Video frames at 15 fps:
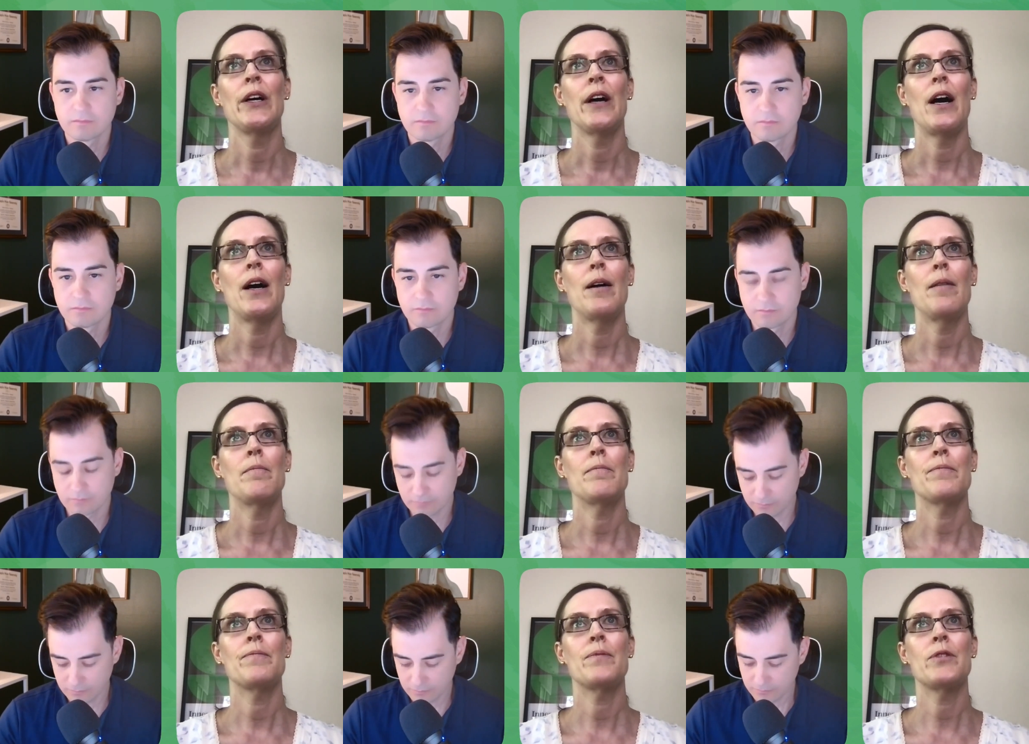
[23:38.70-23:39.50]

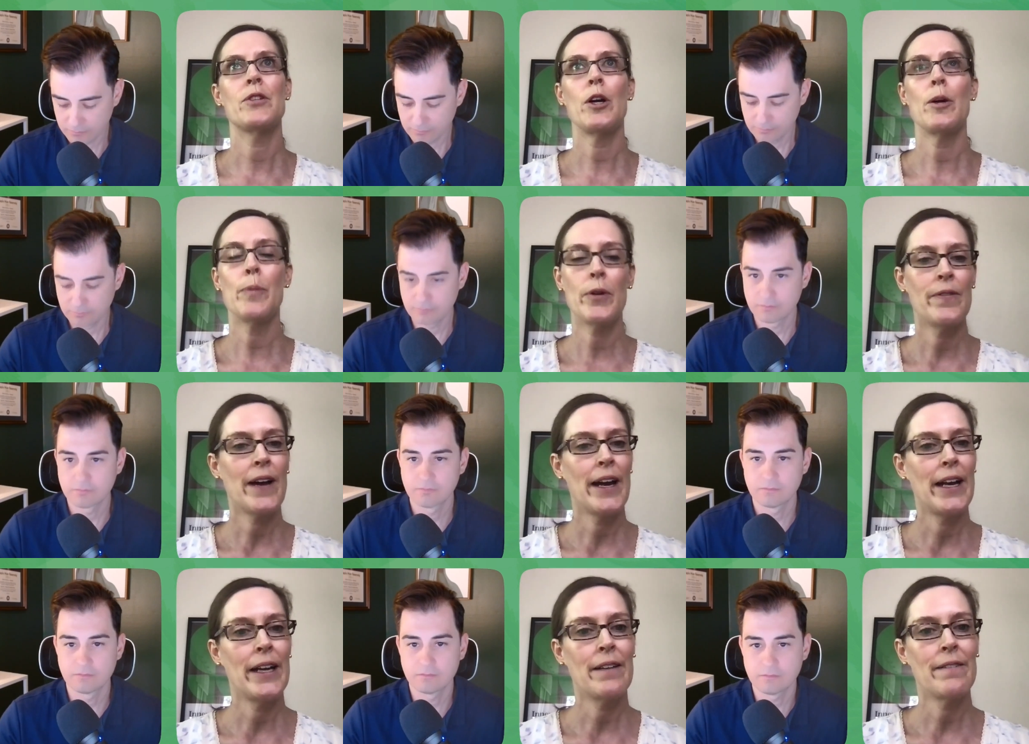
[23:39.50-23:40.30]
Speaker 1: um, start
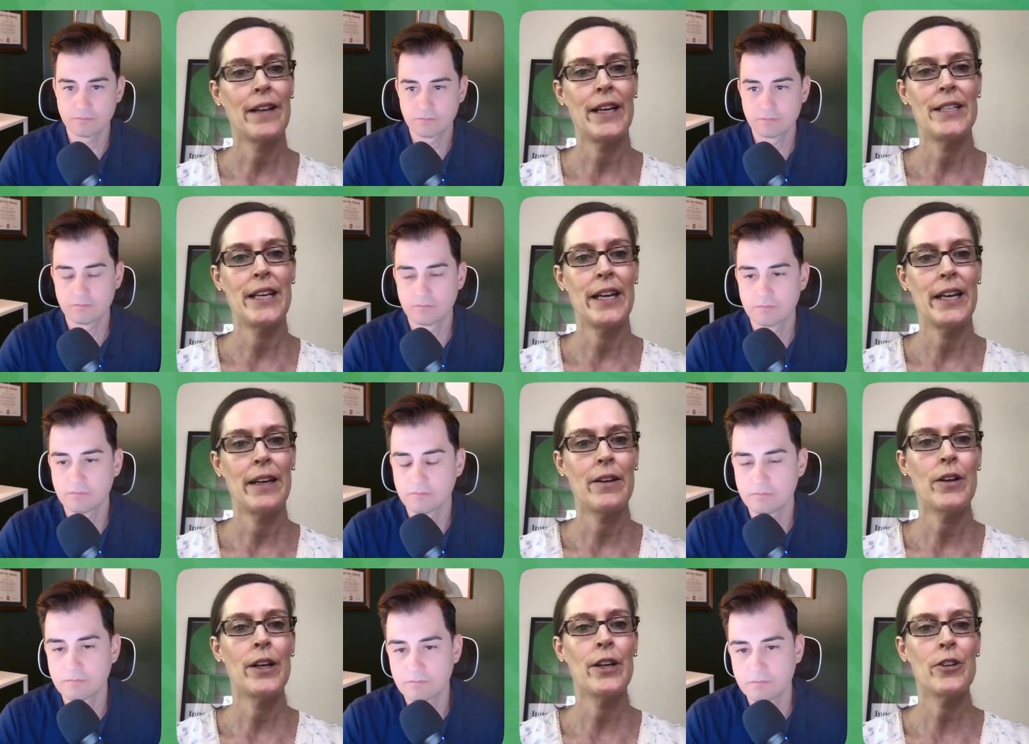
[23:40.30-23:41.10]
providing lending.
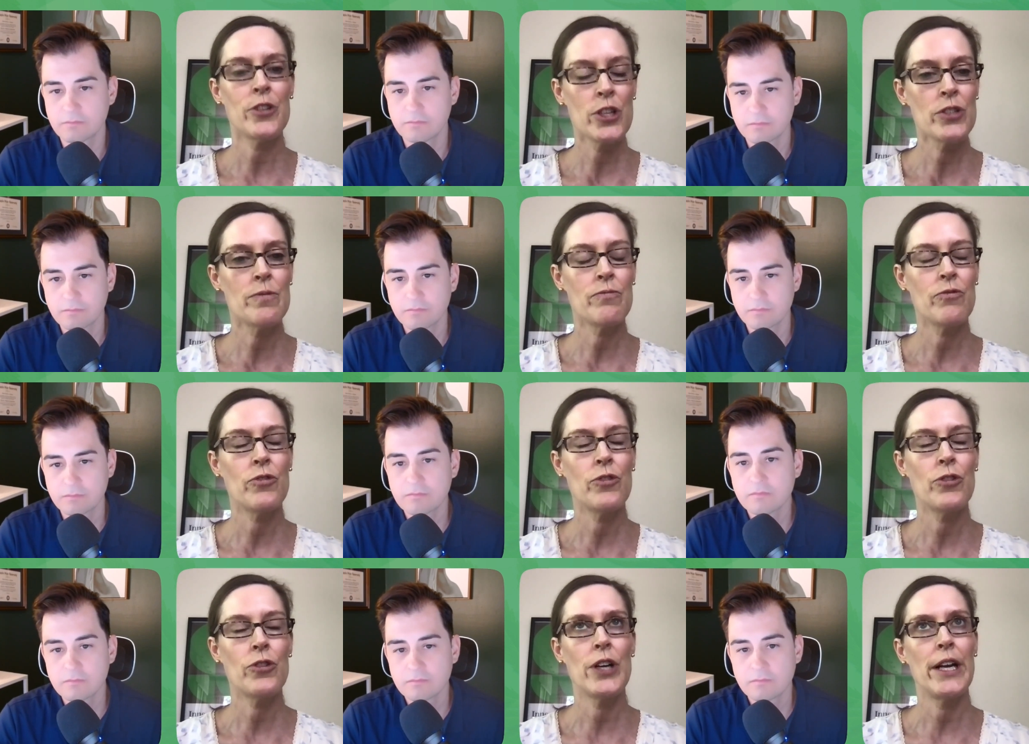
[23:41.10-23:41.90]
It'll it'll just
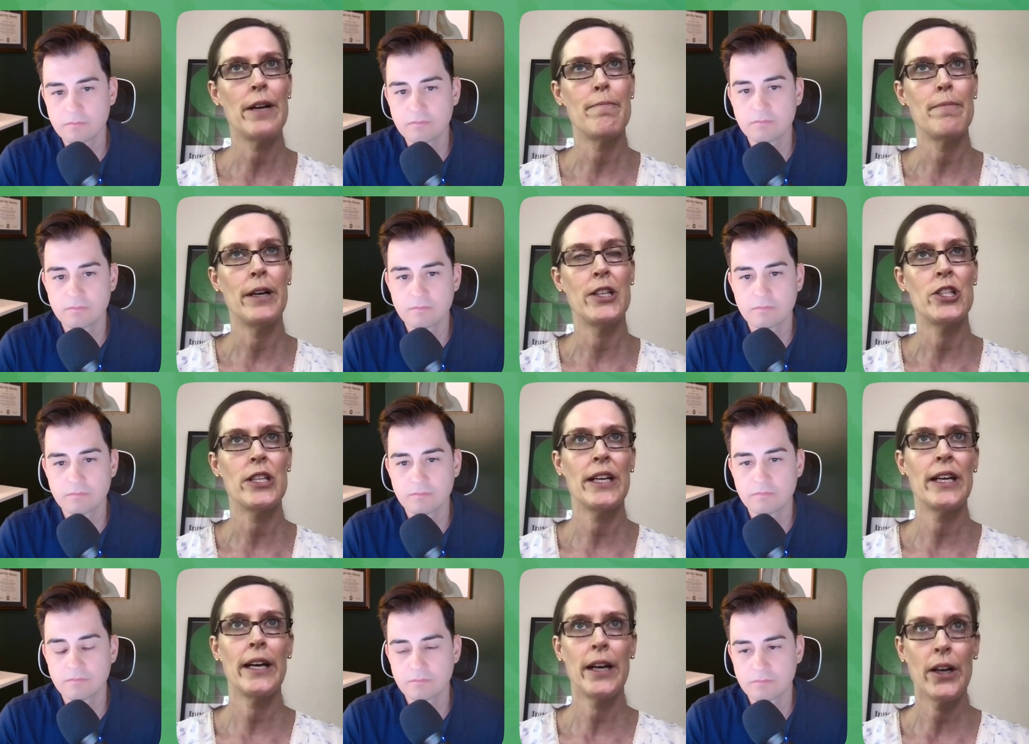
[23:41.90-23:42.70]
create a much
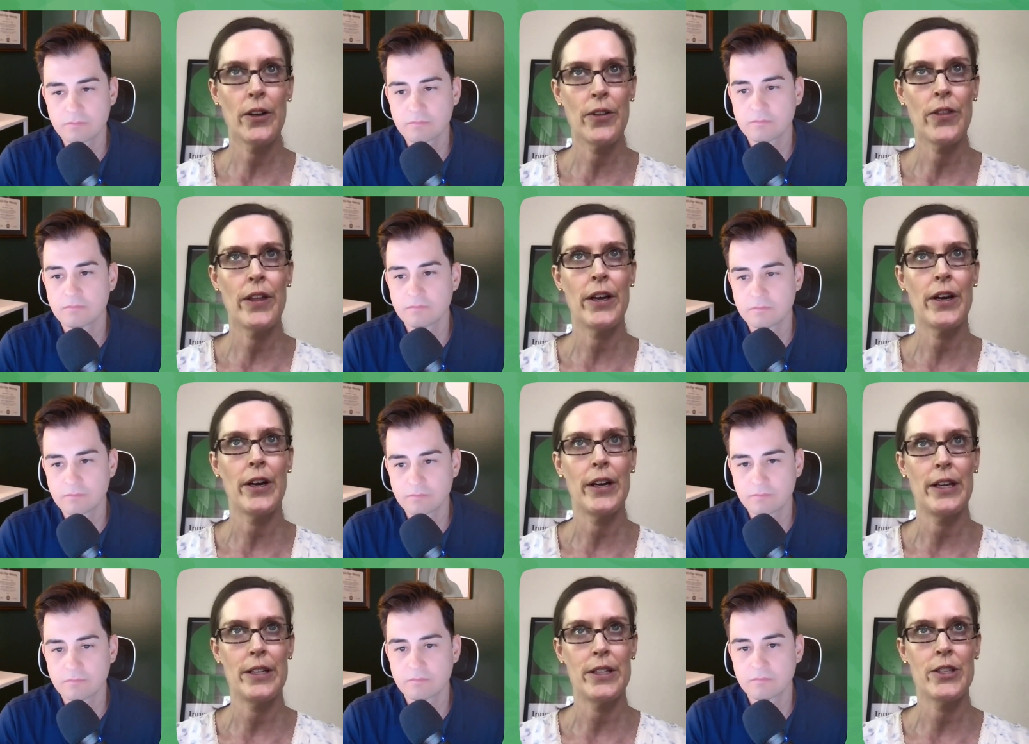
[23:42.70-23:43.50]
healthier
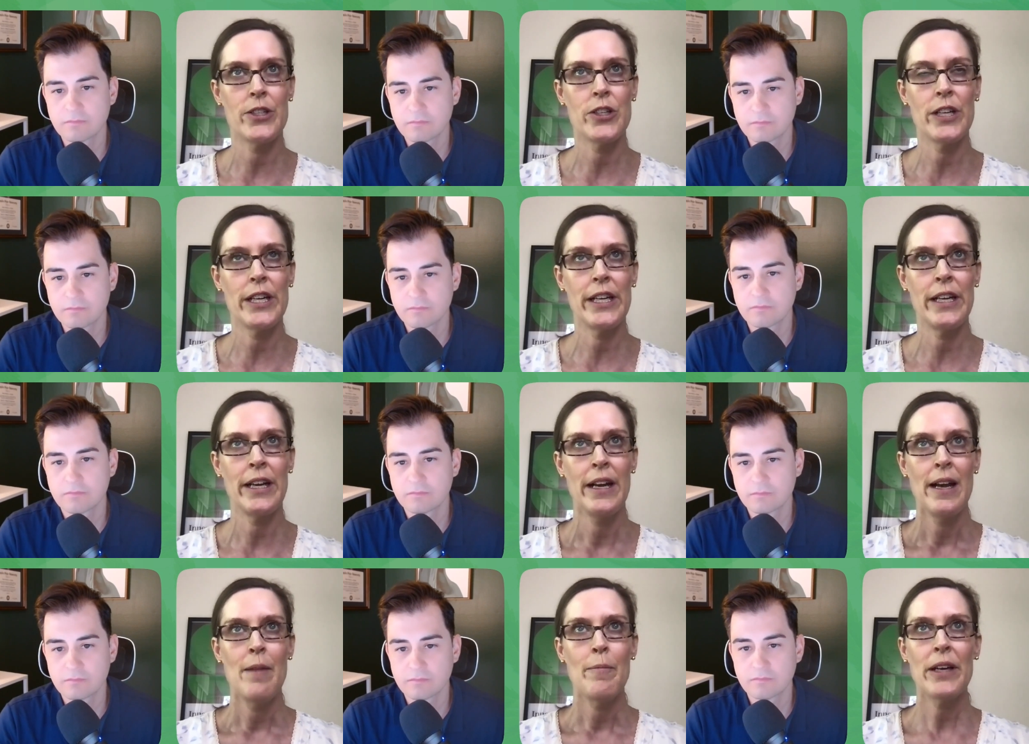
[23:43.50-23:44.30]
industry. And
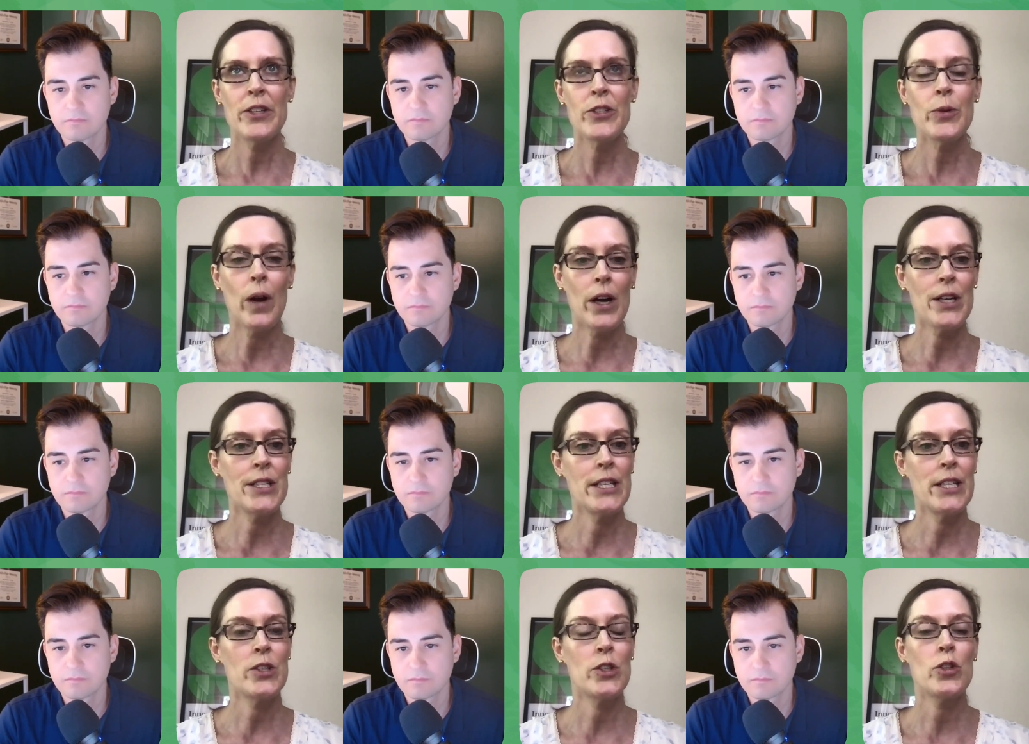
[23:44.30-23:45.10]
because you are
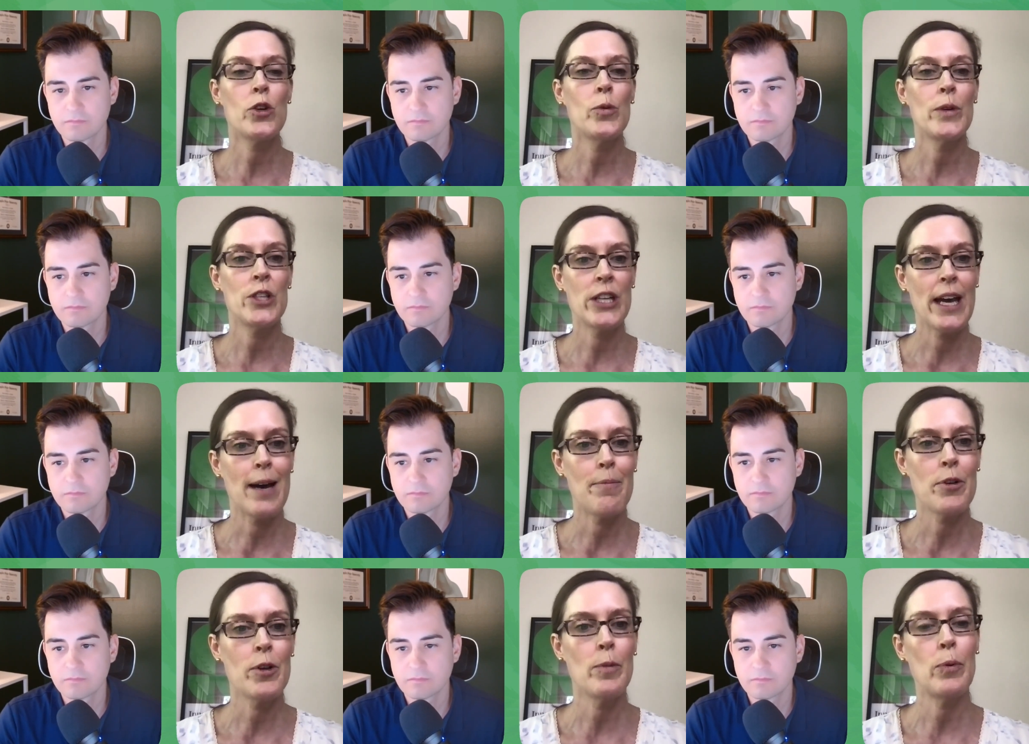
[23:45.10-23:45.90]
seeing so much
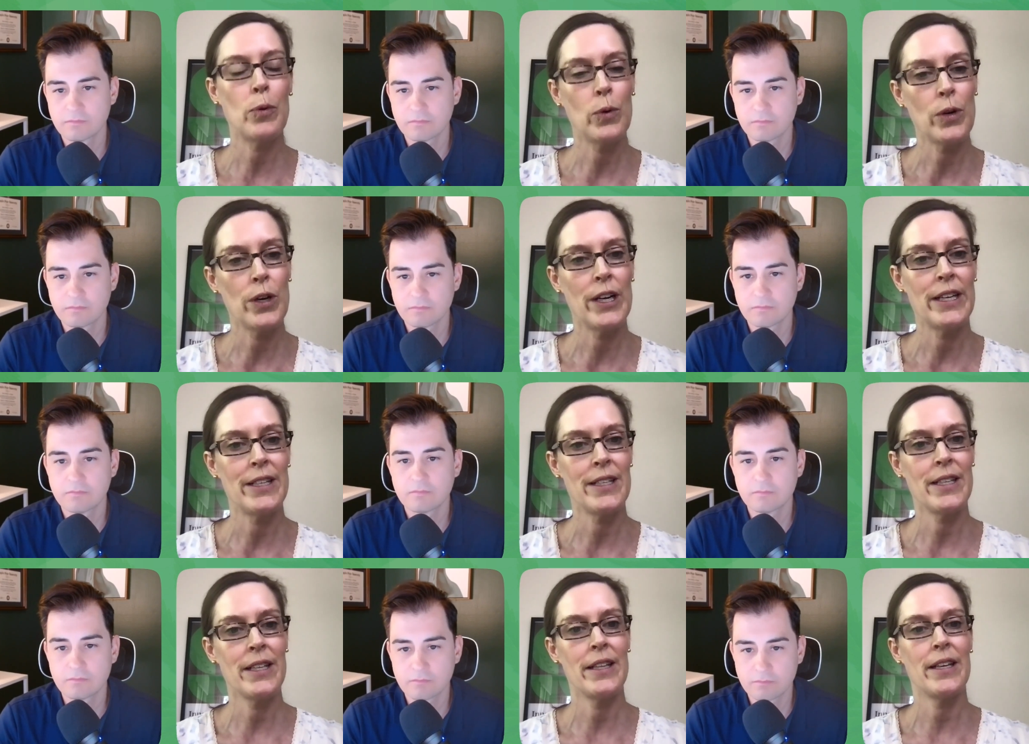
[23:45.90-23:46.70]
capital poured
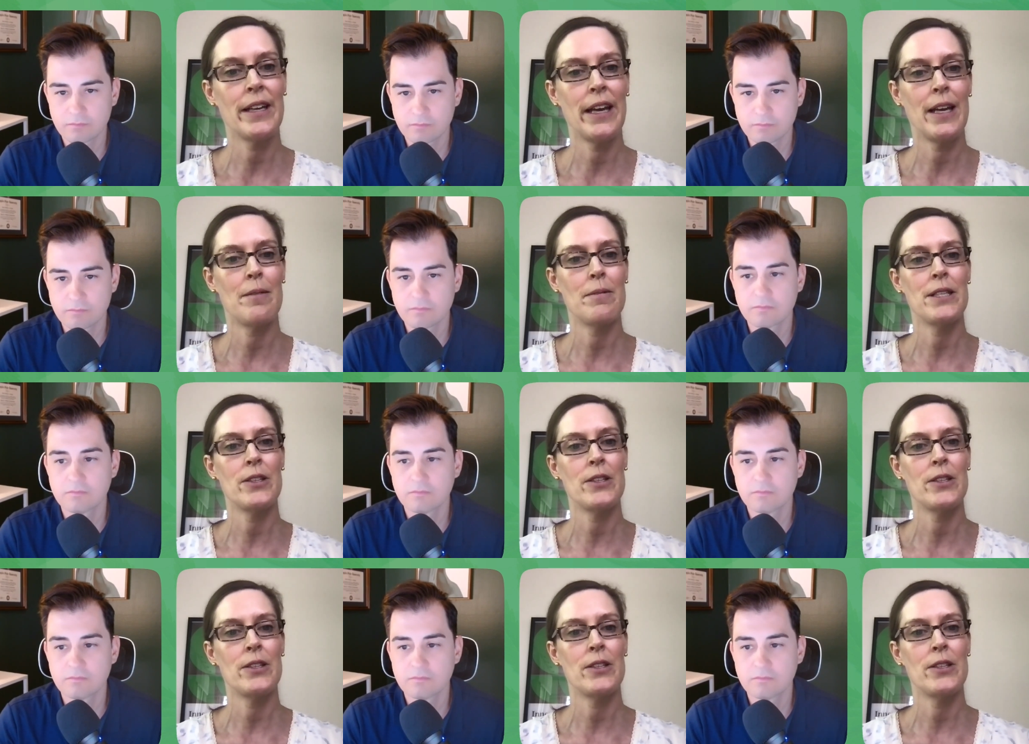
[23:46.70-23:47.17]
into the cannabis